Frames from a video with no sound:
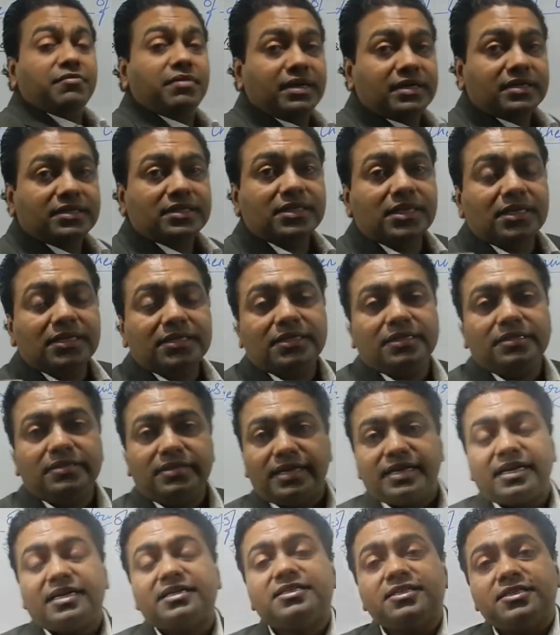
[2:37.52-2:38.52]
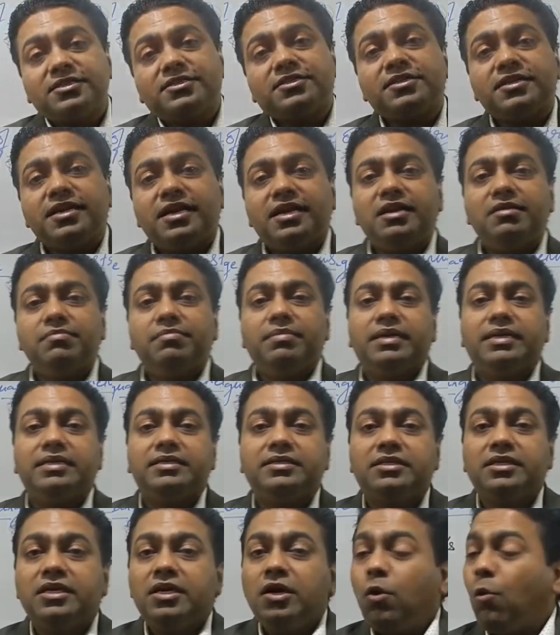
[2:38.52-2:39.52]
are certain
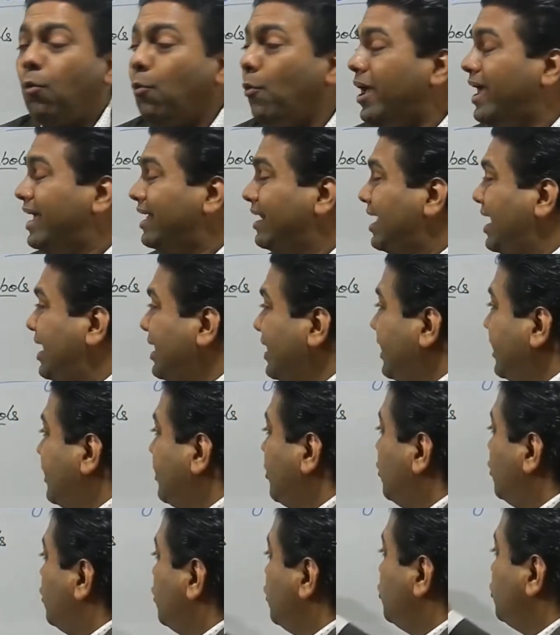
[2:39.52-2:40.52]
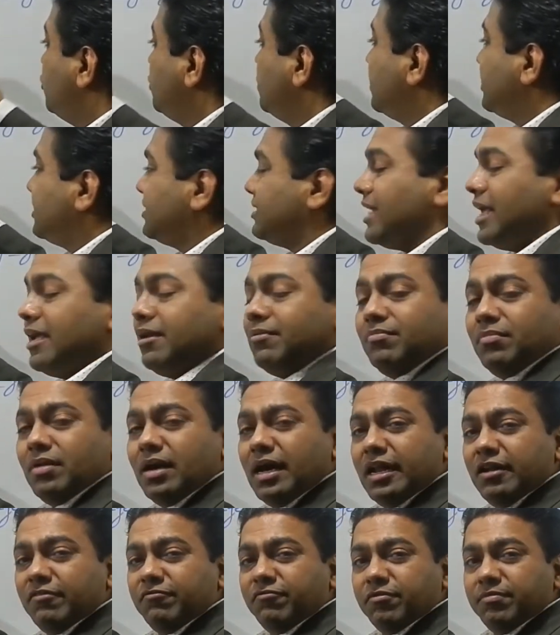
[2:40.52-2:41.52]
elements where I cannot use the same
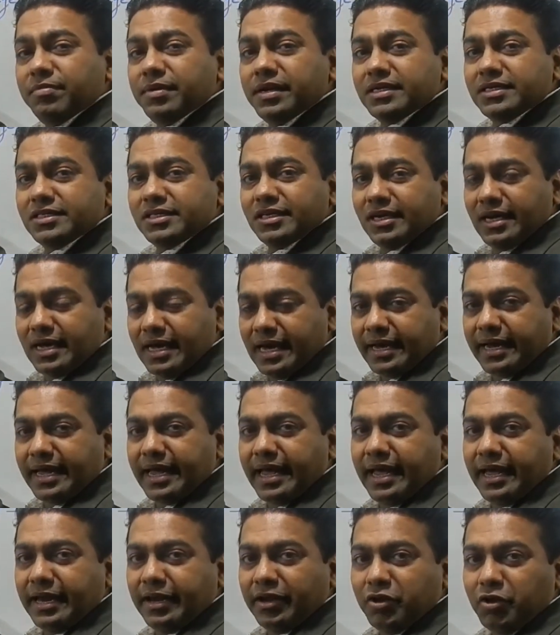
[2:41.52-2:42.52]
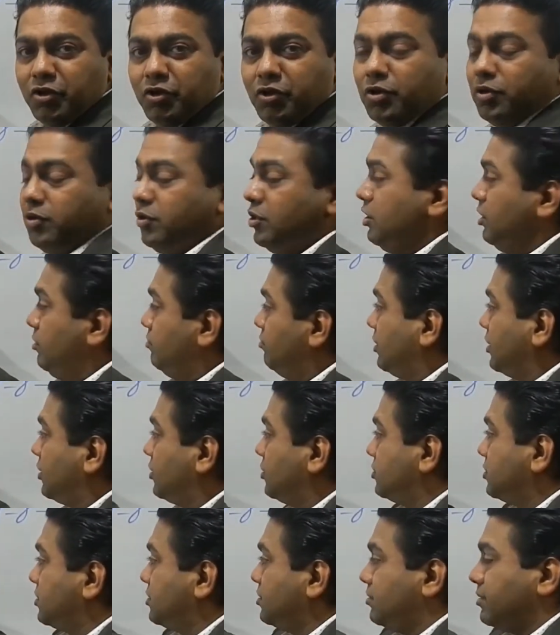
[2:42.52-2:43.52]
alphabet again, you know,
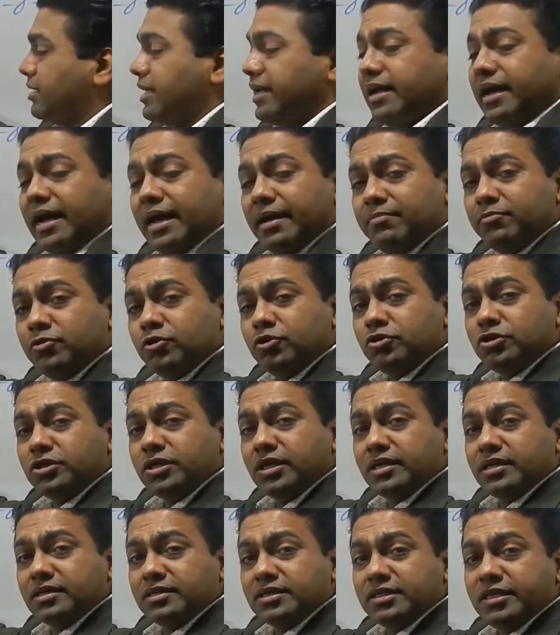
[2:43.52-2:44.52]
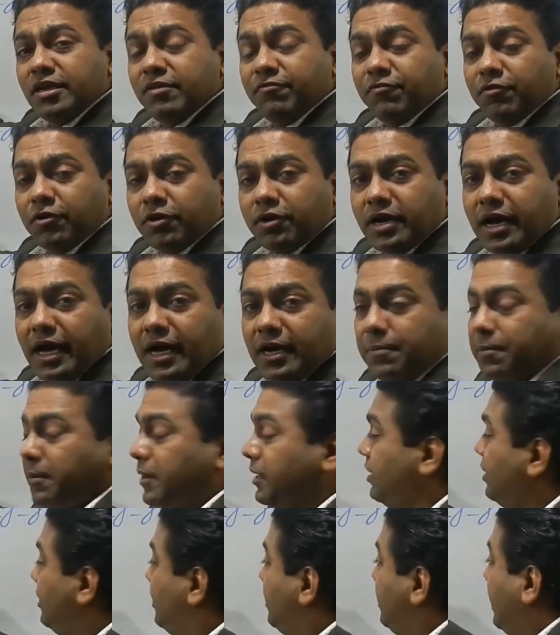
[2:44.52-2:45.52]
because like I am using C for
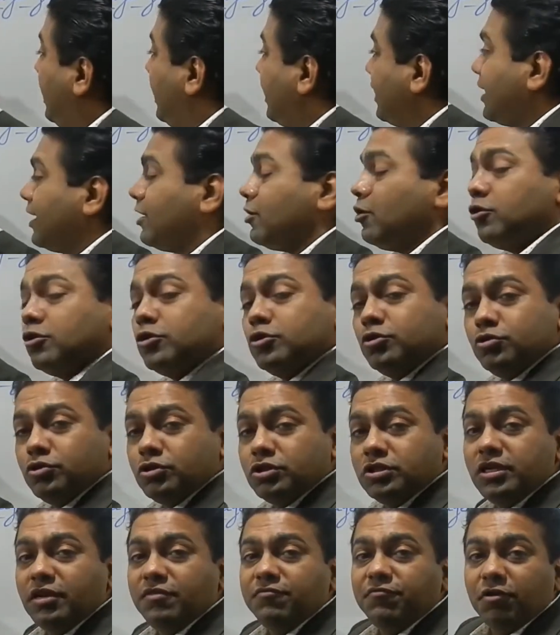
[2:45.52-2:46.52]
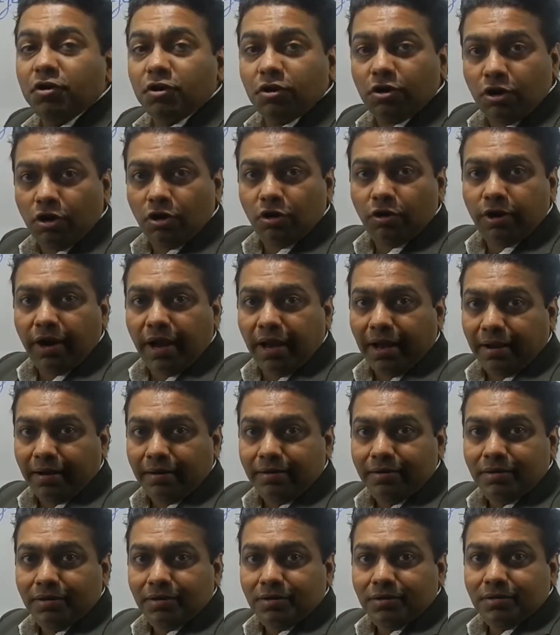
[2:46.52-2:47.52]
carbon, I cannot use C for chlorine,
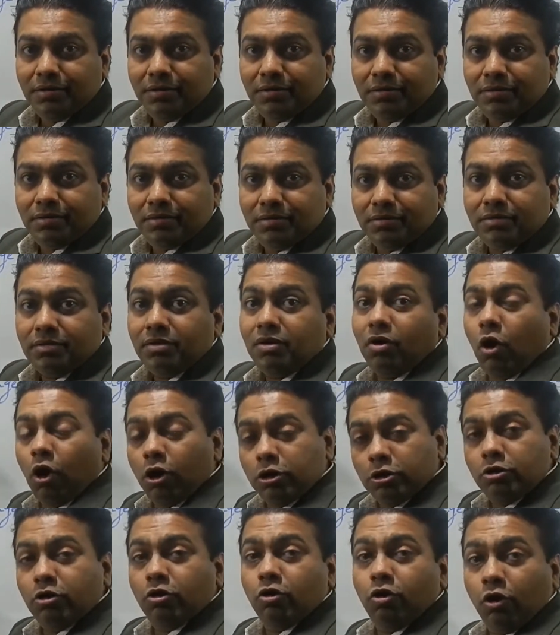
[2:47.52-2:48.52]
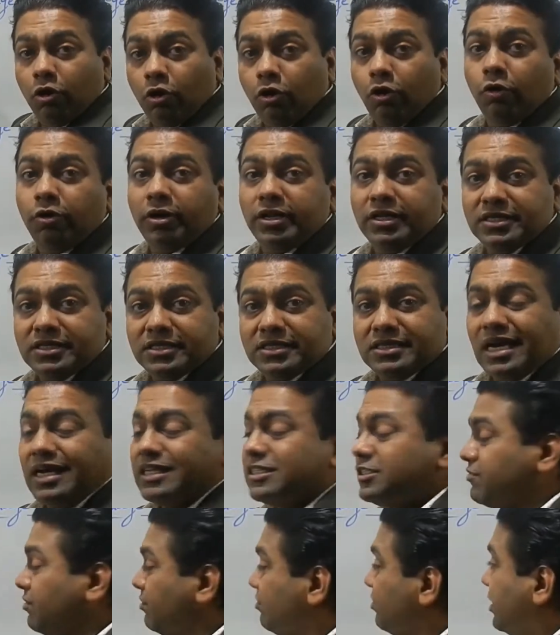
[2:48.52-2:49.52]
although chlorine starts from the